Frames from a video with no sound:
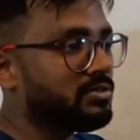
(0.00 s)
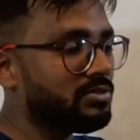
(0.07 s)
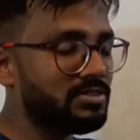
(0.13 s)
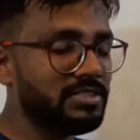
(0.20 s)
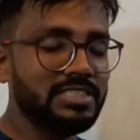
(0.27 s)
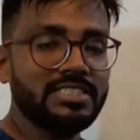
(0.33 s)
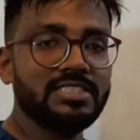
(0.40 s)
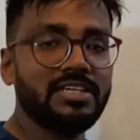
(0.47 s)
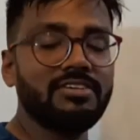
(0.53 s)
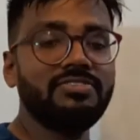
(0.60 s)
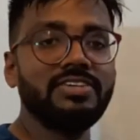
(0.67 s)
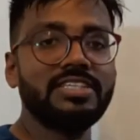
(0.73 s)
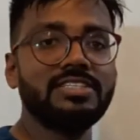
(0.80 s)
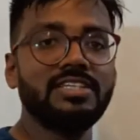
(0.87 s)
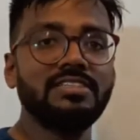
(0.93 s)
this
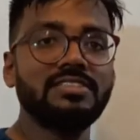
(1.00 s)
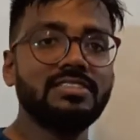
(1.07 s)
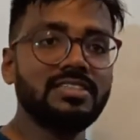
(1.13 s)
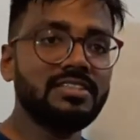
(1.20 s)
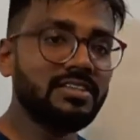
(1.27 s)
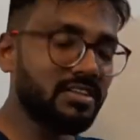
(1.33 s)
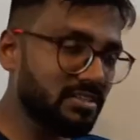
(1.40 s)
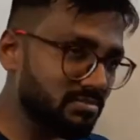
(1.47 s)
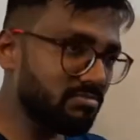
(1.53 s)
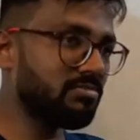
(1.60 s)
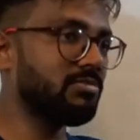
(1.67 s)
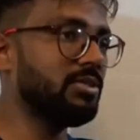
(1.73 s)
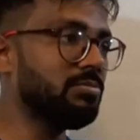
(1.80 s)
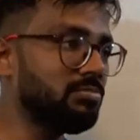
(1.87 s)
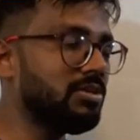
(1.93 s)
surface tension,
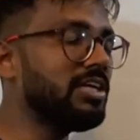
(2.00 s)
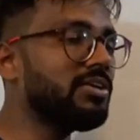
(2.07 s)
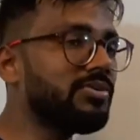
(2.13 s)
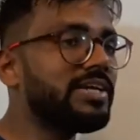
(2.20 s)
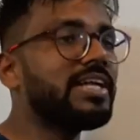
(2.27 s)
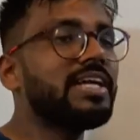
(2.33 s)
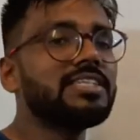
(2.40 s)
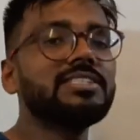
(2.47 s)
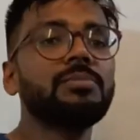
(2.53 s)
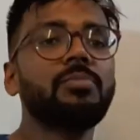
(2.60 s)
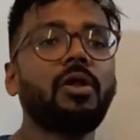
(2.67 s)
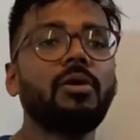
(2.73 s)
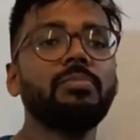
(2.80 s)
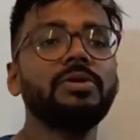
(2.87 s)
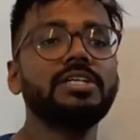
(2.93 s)
the liquid gets the
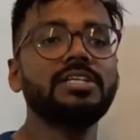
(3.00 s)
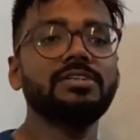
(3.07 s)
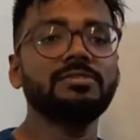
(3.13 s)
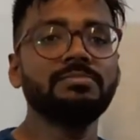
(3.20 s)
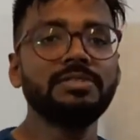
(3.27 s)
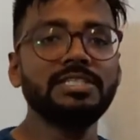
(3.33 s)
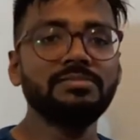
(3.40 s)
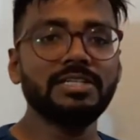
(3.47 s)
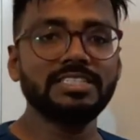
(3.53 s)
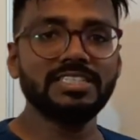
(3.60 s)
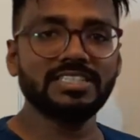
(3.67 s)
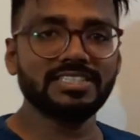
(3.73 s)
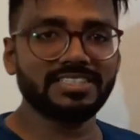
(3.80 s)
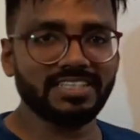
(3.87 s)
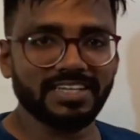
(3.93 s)
property of minimizing
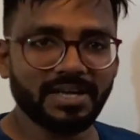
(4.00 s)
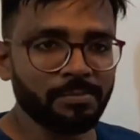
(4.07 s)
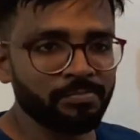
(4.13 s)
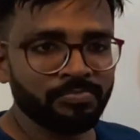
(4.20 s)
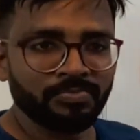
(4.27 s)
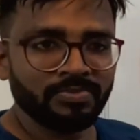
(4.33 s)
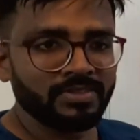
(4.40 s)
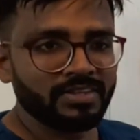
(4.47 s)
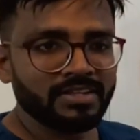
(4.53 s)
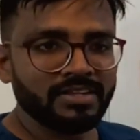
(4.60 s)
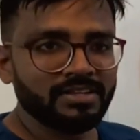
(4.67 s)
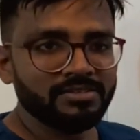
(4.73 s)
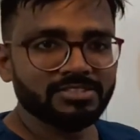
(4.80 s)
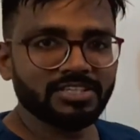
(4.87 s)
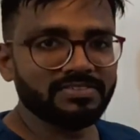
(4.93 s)
its area,
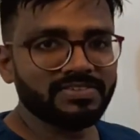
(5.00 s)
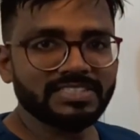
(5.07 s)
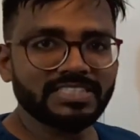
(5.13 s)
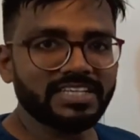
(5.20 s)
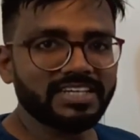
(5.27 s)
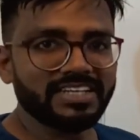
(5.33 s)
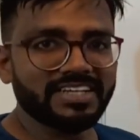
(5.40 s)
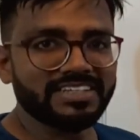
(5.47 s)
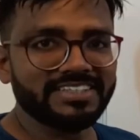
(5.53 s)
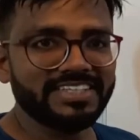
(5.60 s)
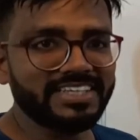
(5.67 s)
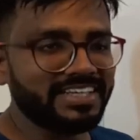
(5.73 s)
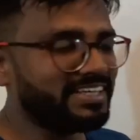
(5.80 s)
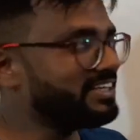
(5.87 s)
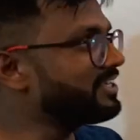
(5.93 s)
surface area.
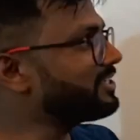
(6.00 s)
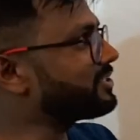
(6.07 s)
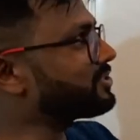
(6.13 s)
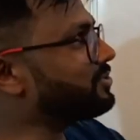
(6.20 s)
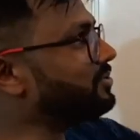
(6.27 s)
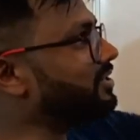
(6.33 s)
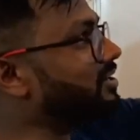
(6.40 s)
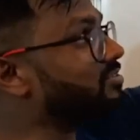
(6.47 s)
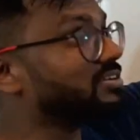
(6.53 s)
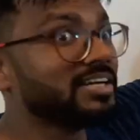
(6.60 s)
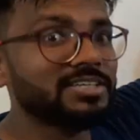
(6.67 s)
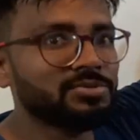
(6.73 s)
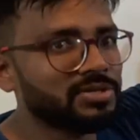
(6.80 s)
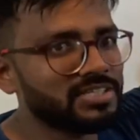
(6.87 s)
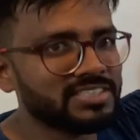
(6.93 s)
Okay. So now try
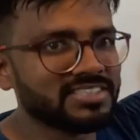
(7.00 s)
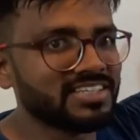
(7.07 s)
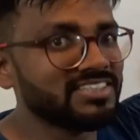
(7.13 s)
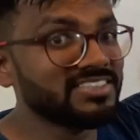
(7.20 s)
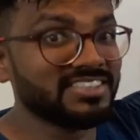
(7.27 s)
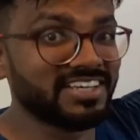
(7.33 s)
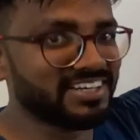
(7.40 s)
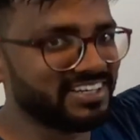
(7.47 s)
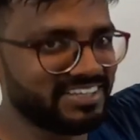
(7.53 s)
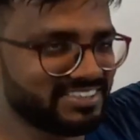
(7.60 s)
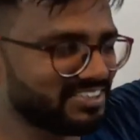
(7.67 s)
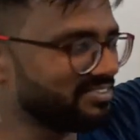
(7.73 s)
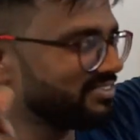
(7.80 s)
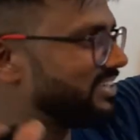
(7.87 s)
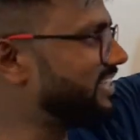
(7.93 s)
to understand it. Again, it's
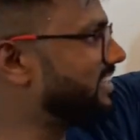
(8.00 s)
a very